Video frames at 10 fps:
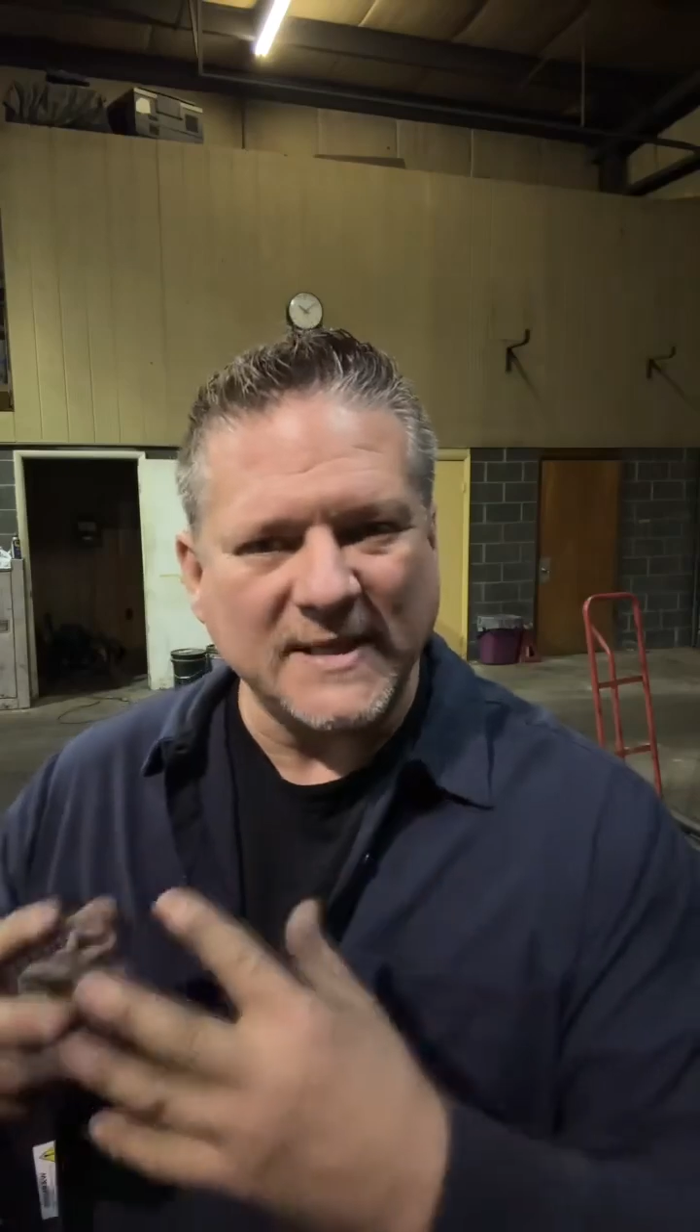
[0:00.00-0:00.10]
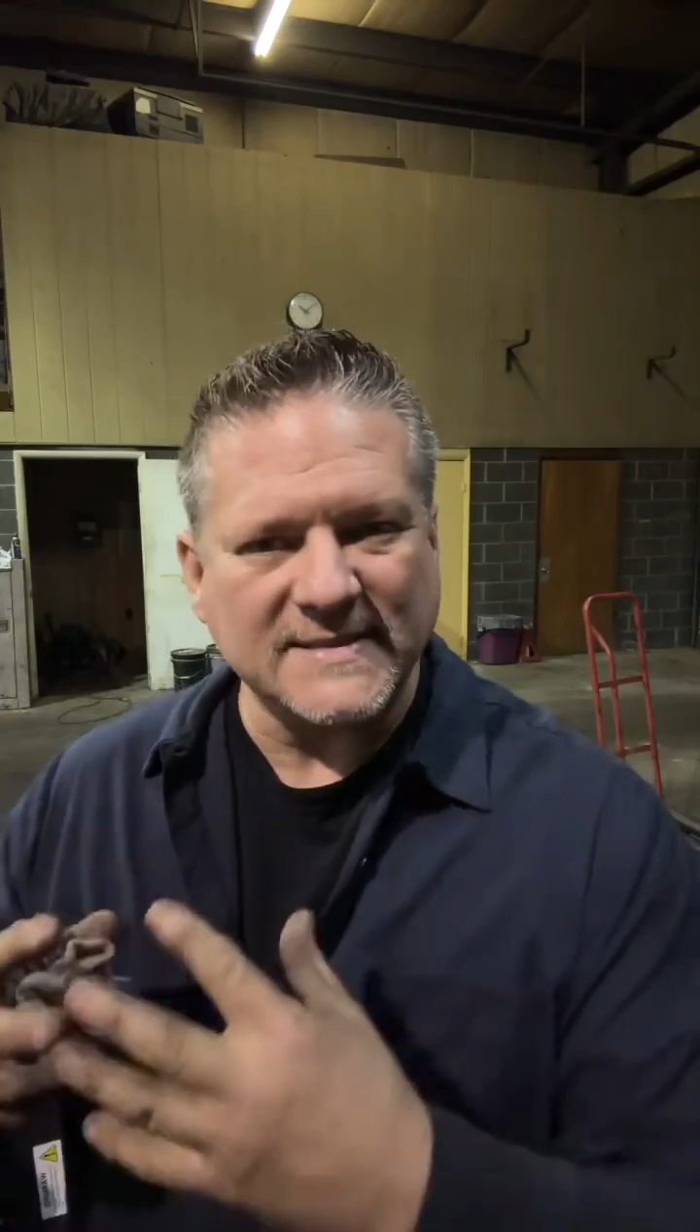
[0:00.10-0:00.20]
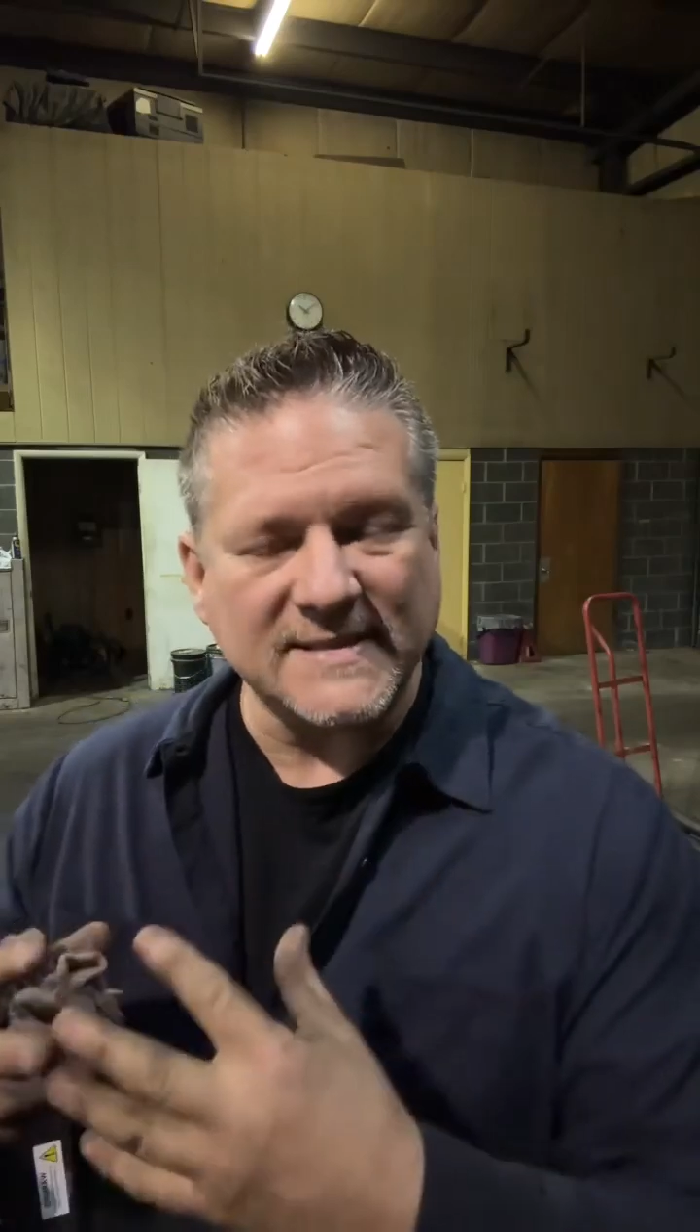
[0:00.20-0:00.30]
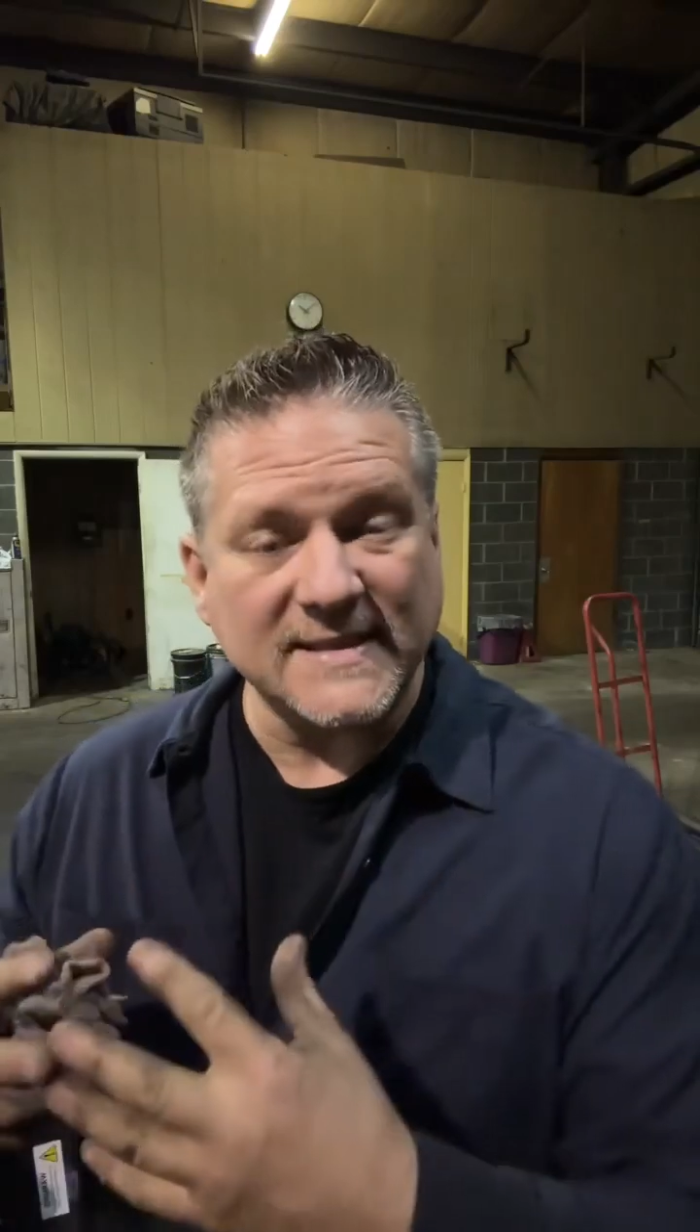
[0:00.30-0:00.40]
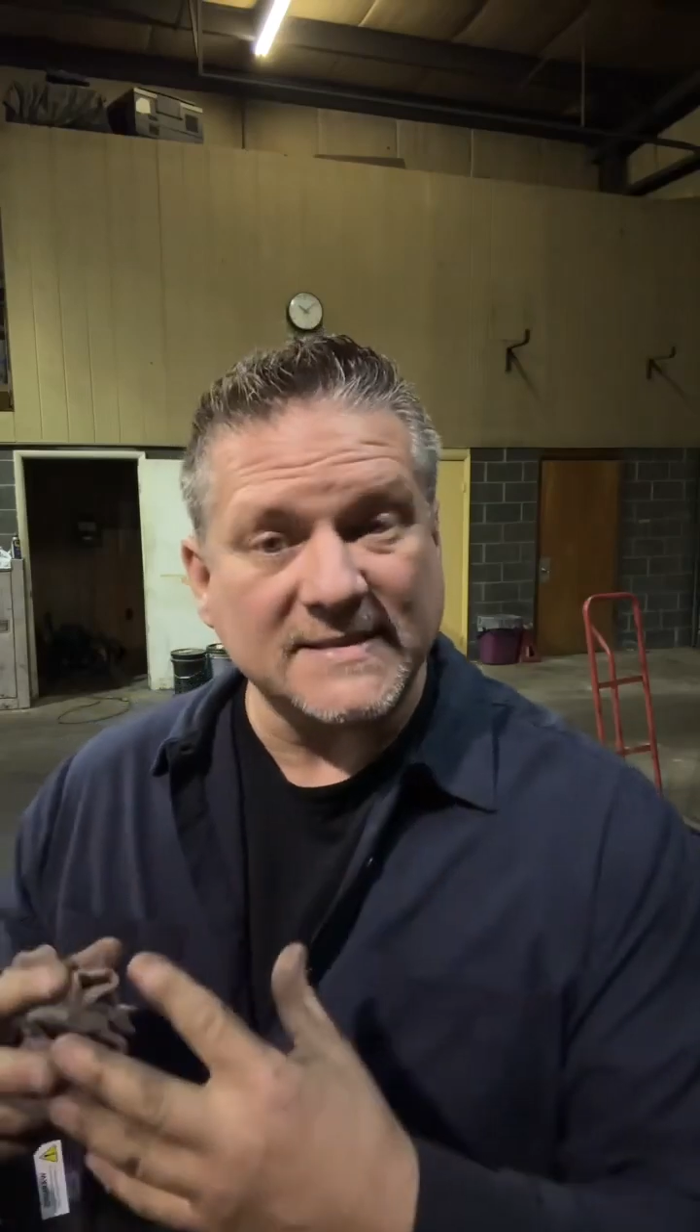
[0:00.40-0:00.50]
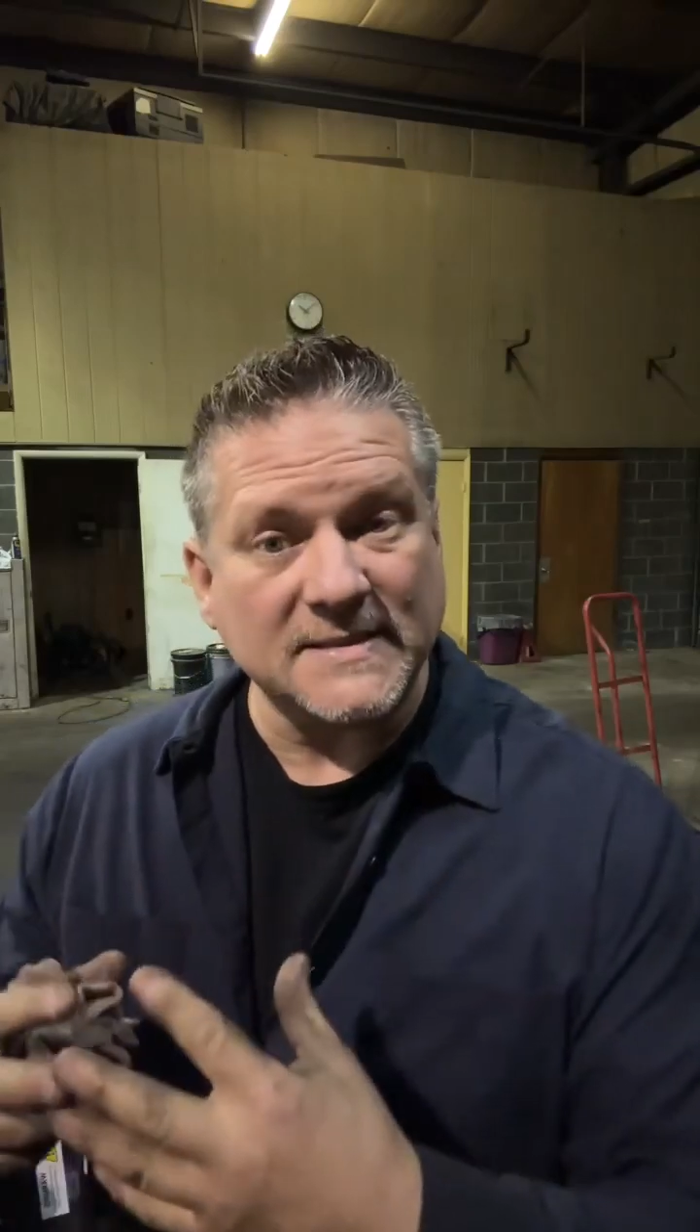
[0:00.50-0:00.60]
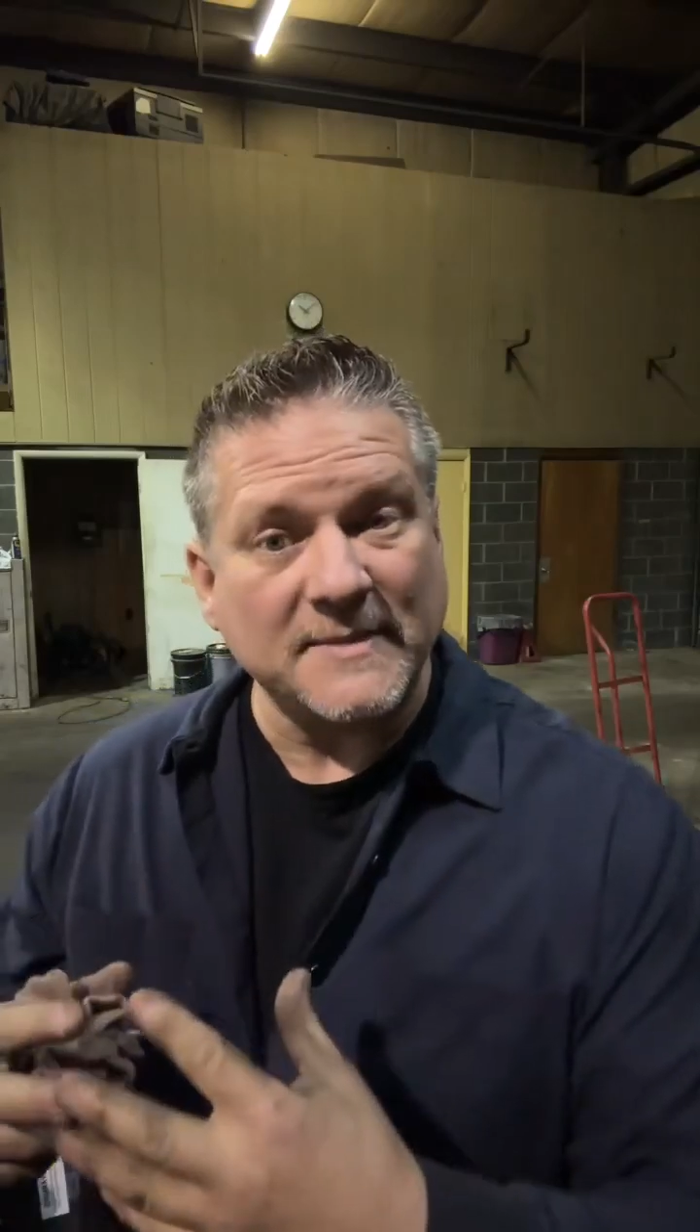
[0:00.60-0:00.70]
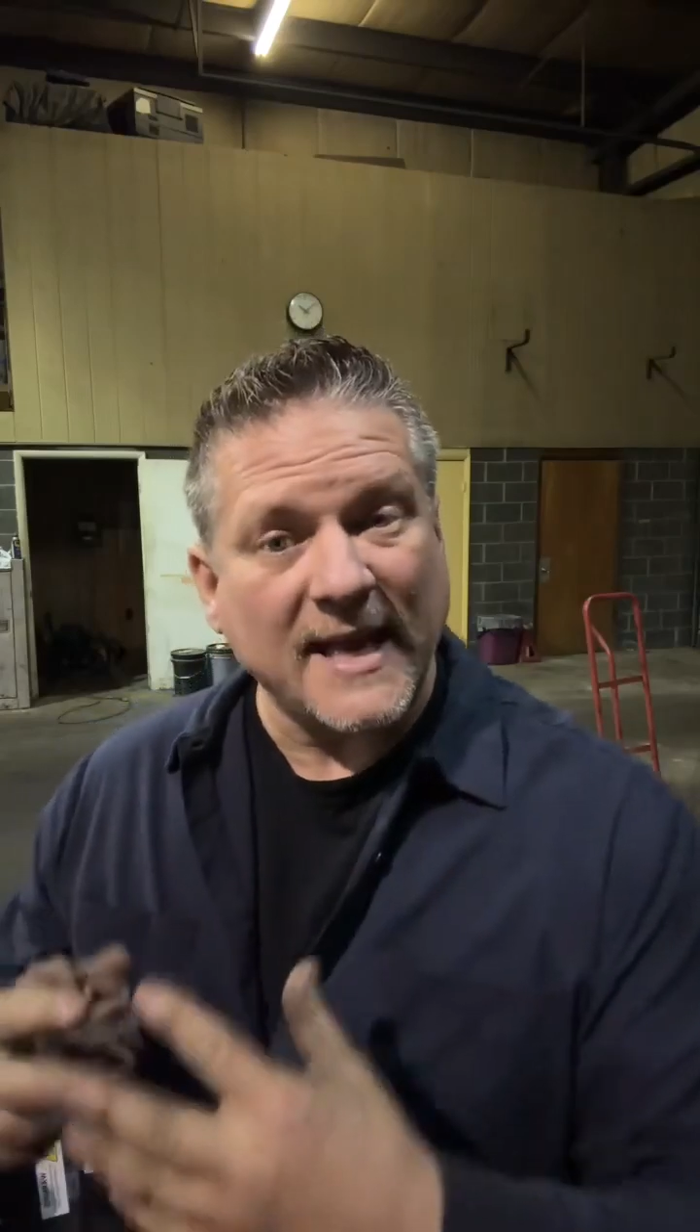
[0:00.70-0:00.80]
system,